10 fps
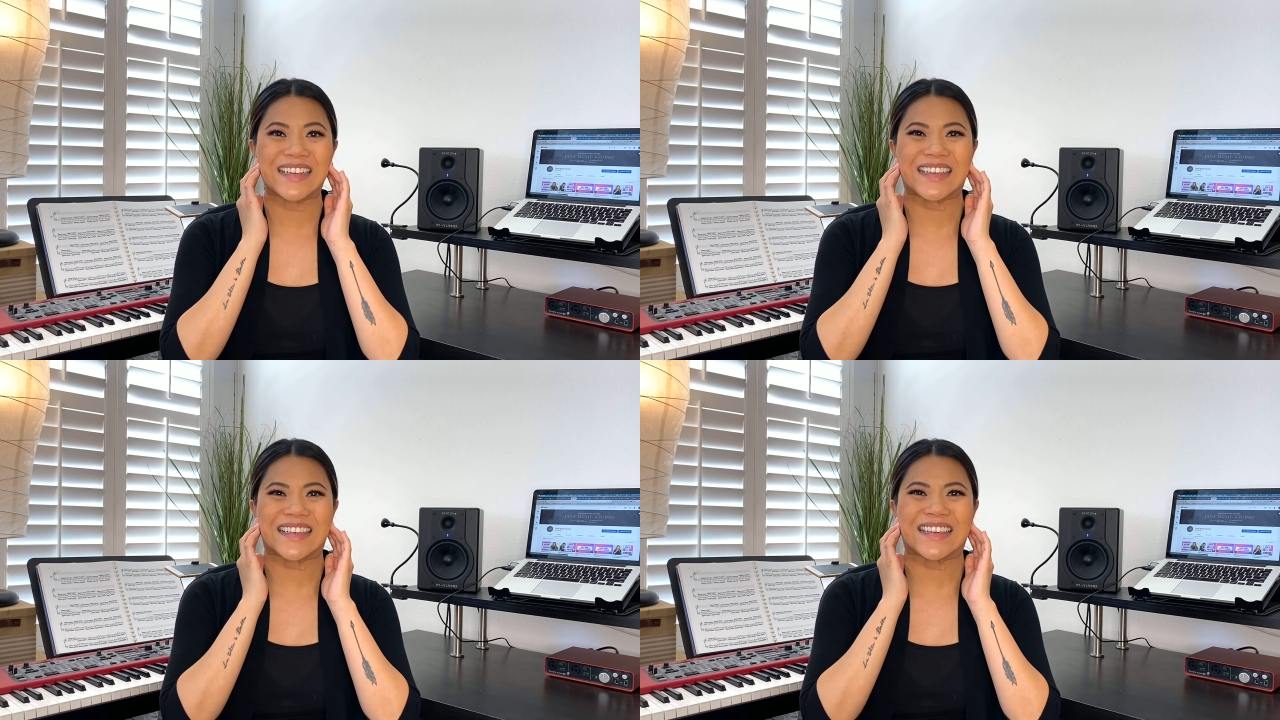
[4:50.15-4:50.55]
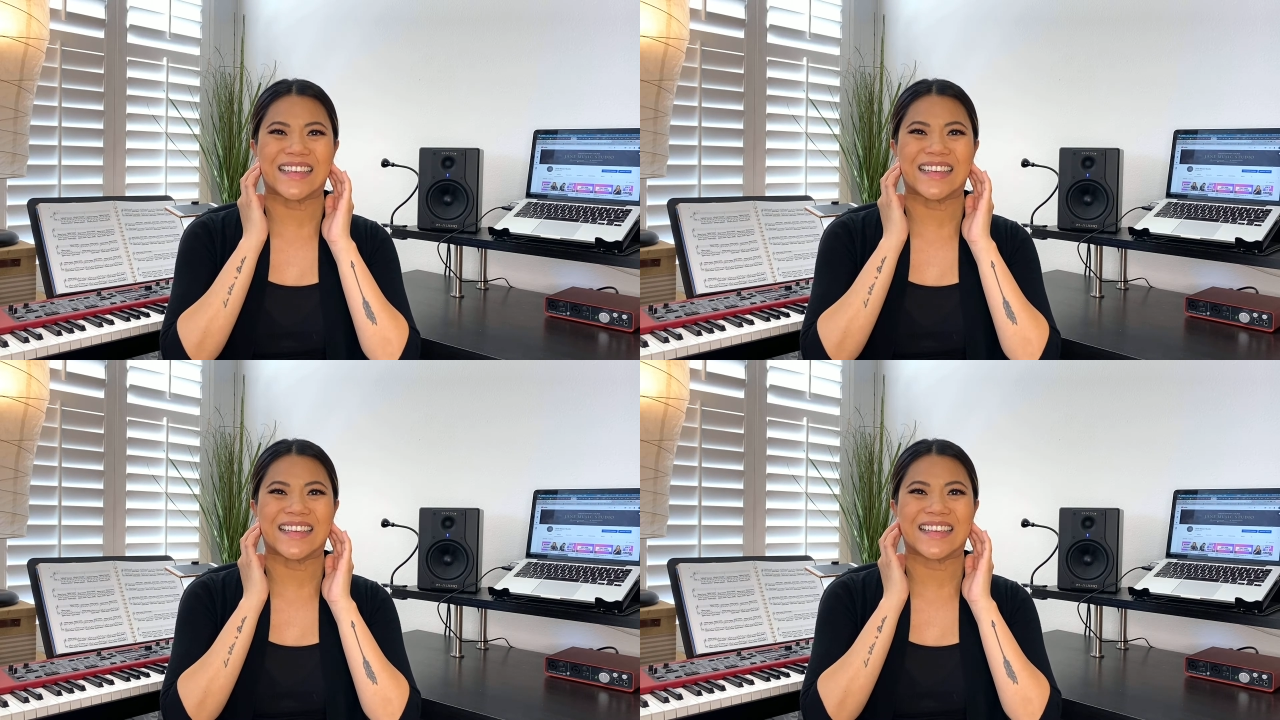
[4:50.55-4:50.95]

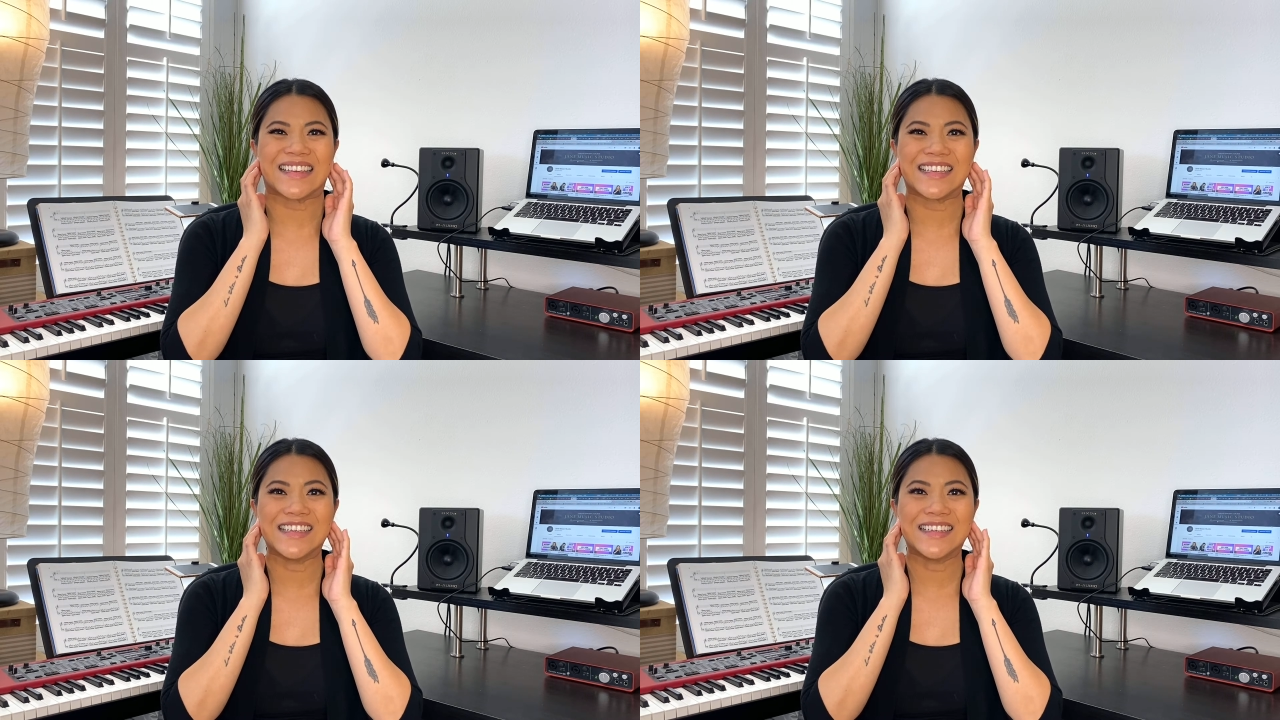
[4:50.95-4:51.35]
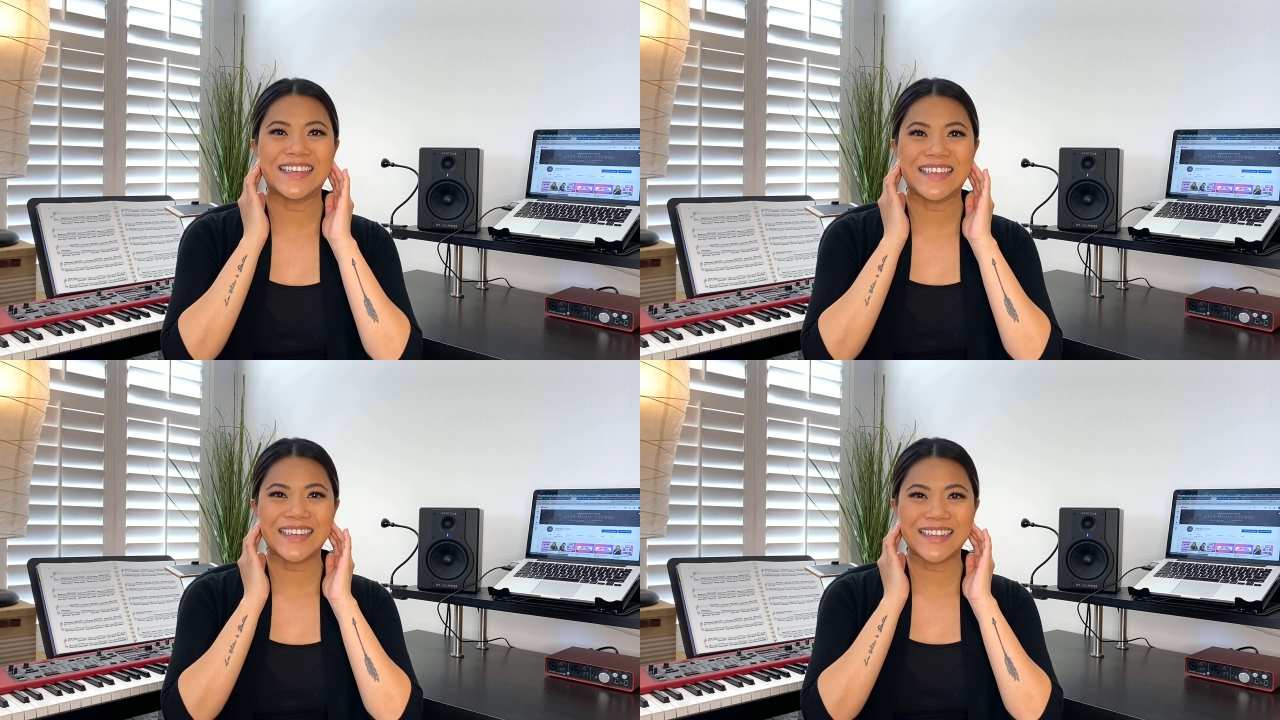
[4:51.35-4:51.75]
E.
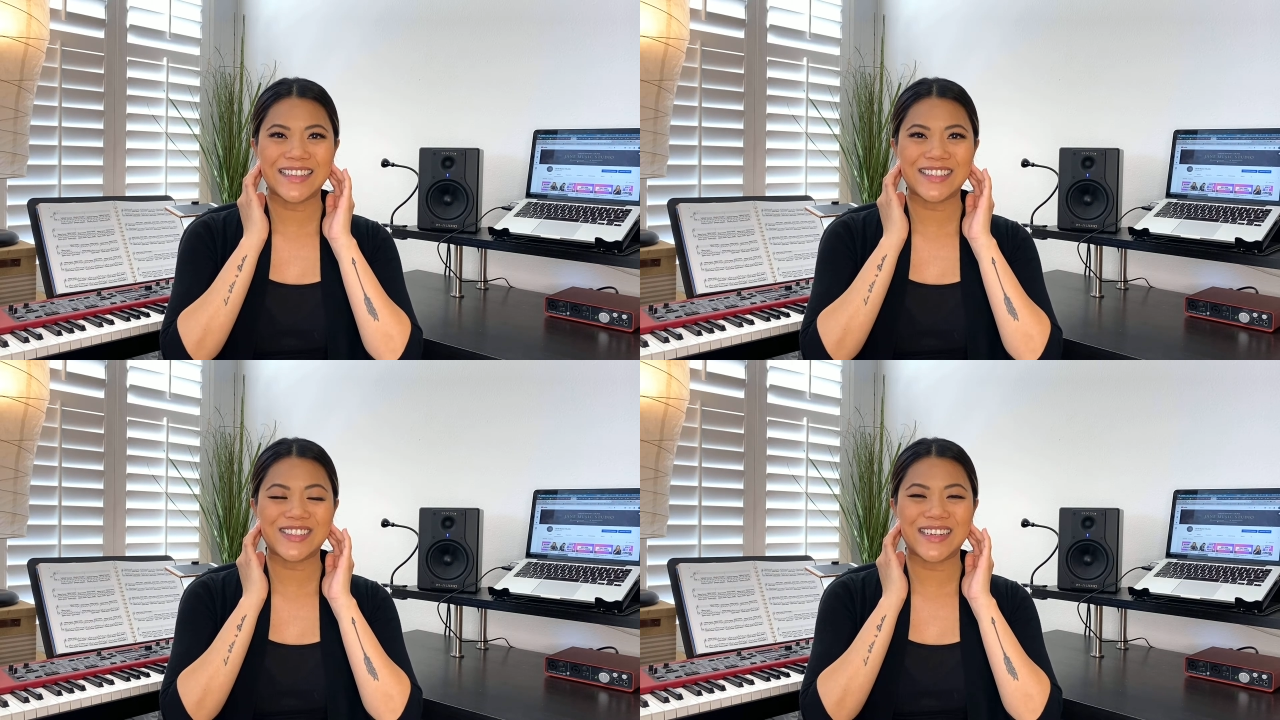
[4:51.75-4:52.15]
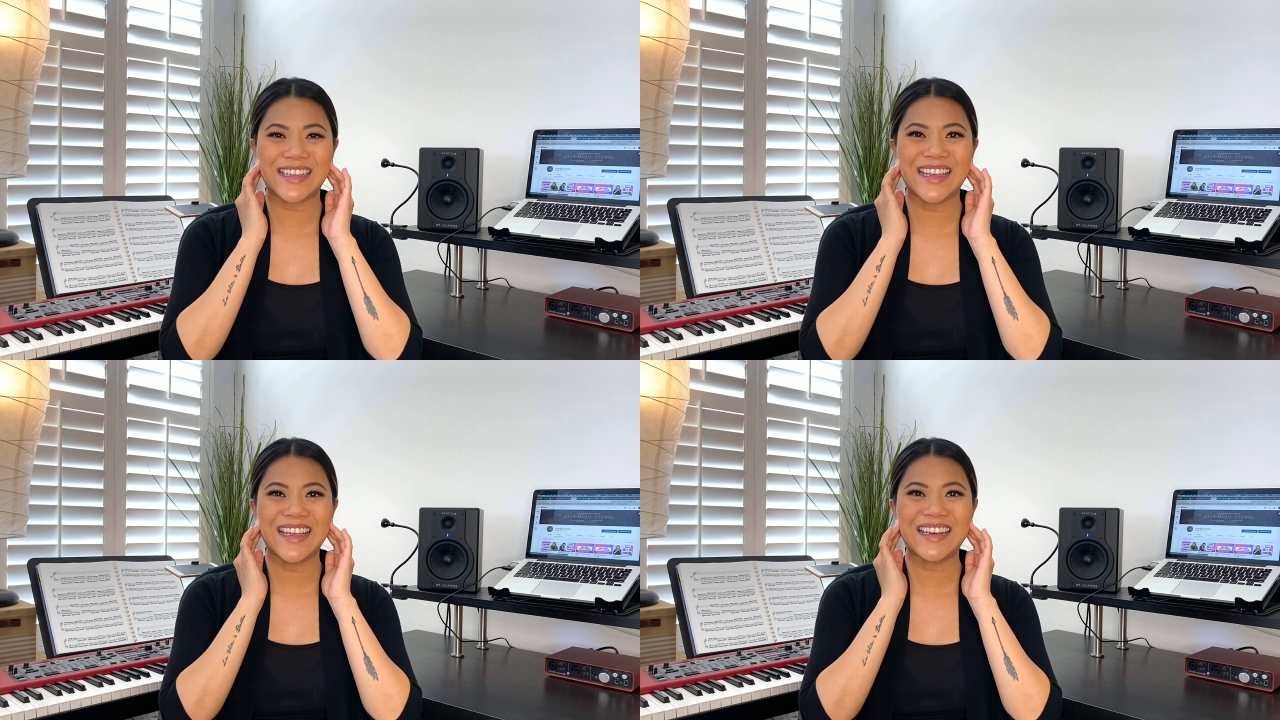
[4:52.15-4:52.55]
Let's try
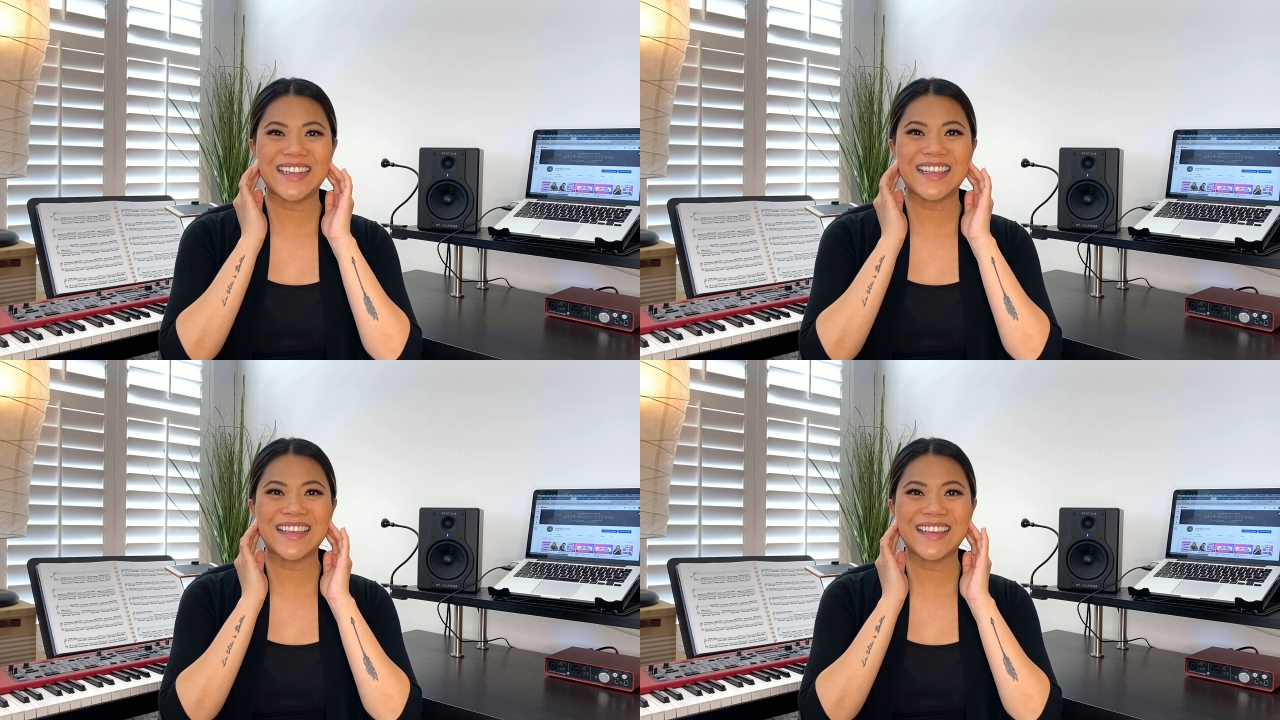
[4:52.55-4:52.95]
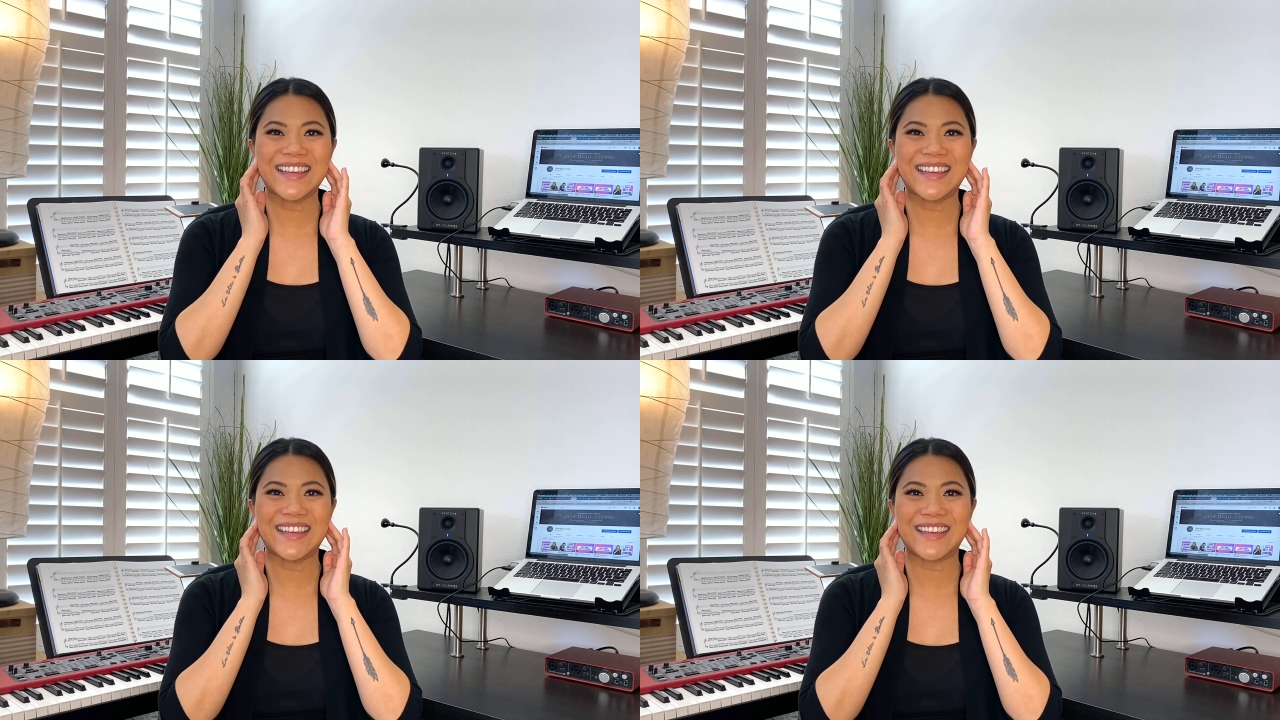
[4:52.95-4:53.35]
again.
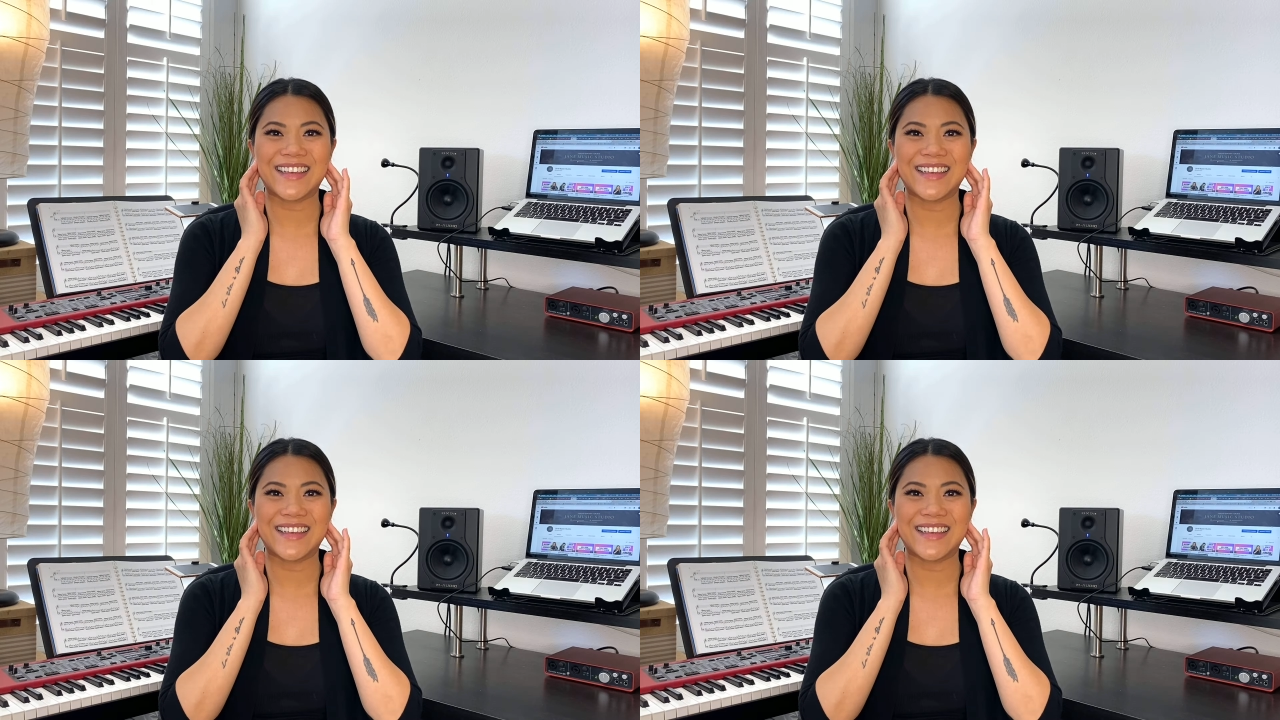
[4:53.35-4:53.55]
E.